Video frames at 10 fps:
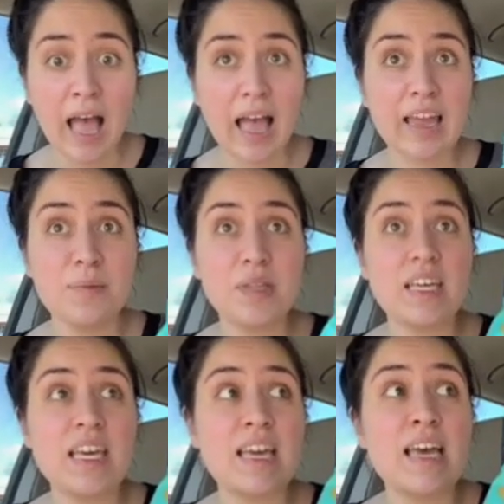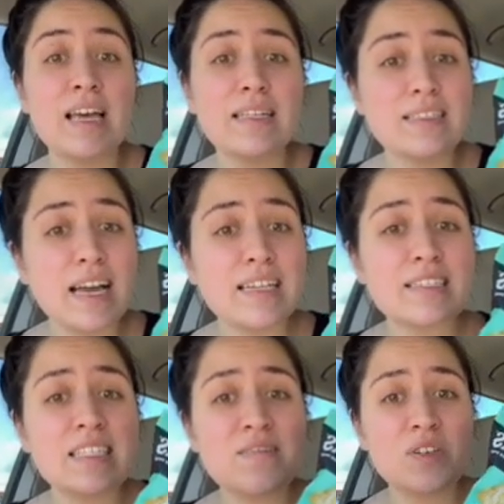And I'm thinking, this guy
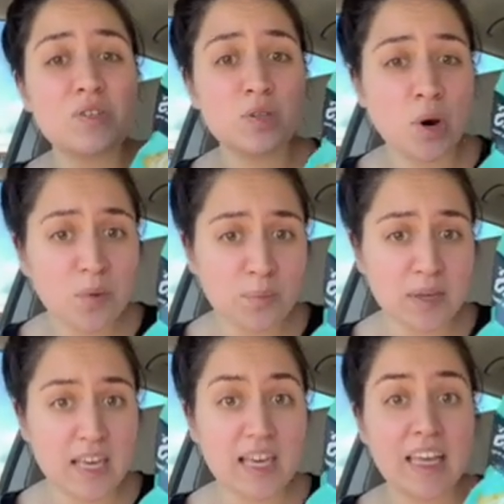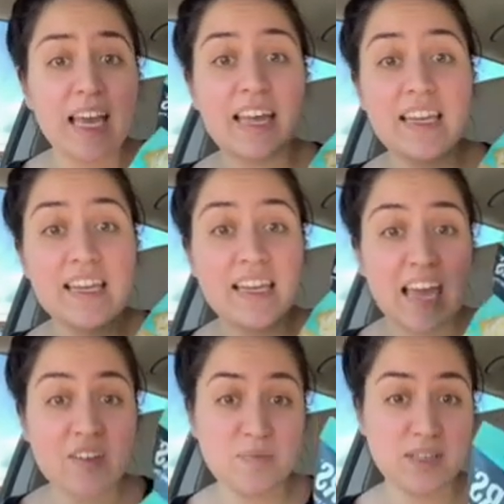doesn't even know me, and he
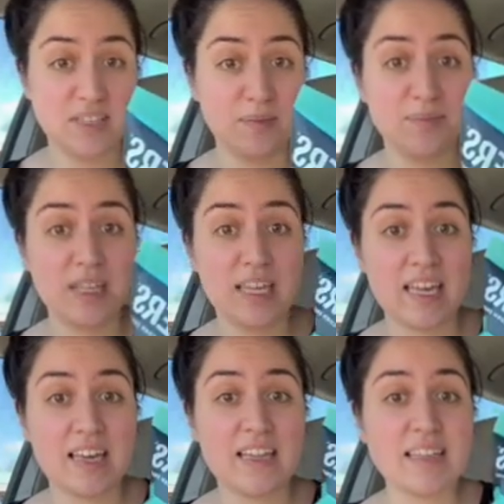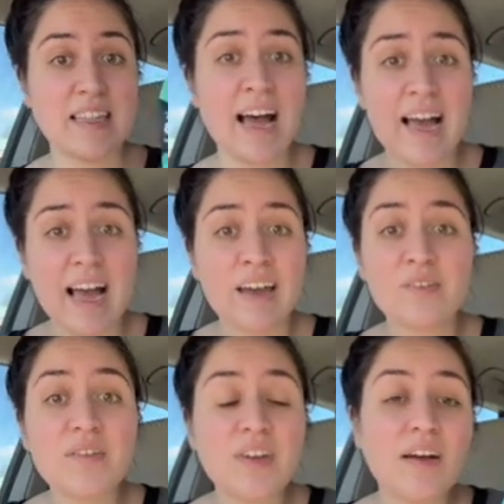gave me something that I don't
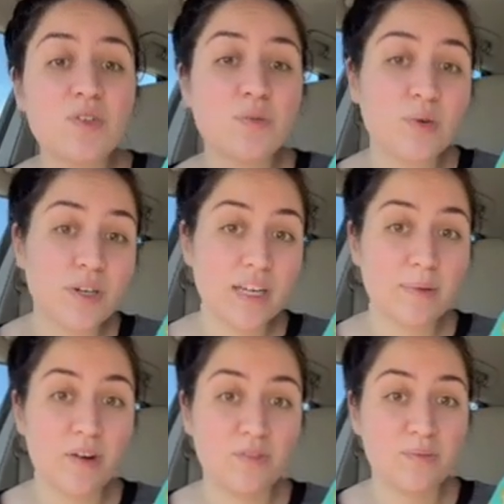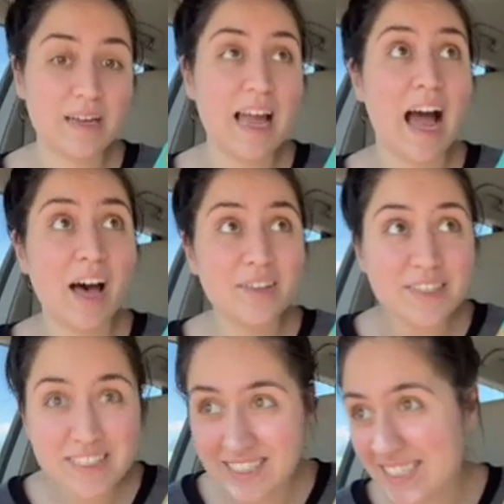even have to worry about with my
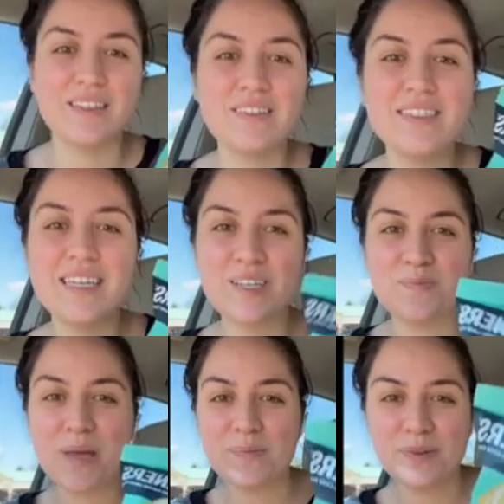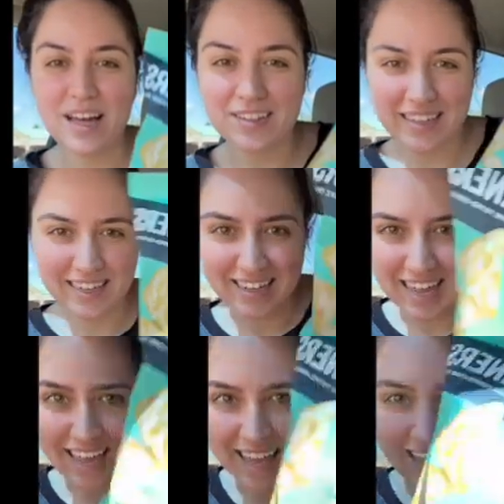allergy. There's like good people out there.
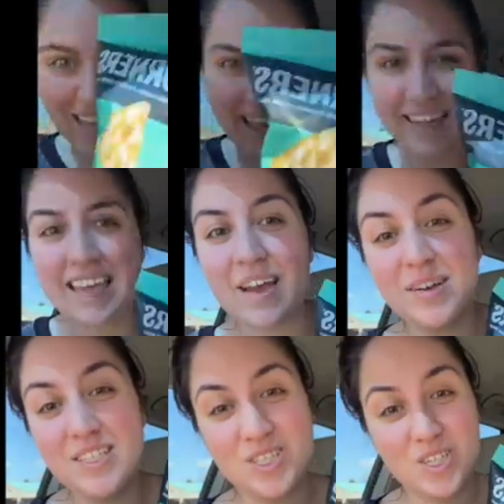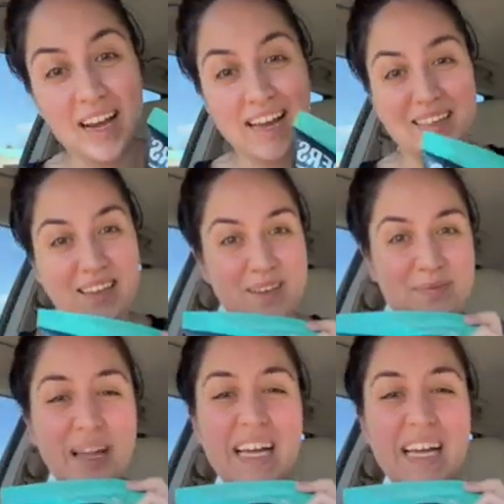Ah! Can't wait to try them.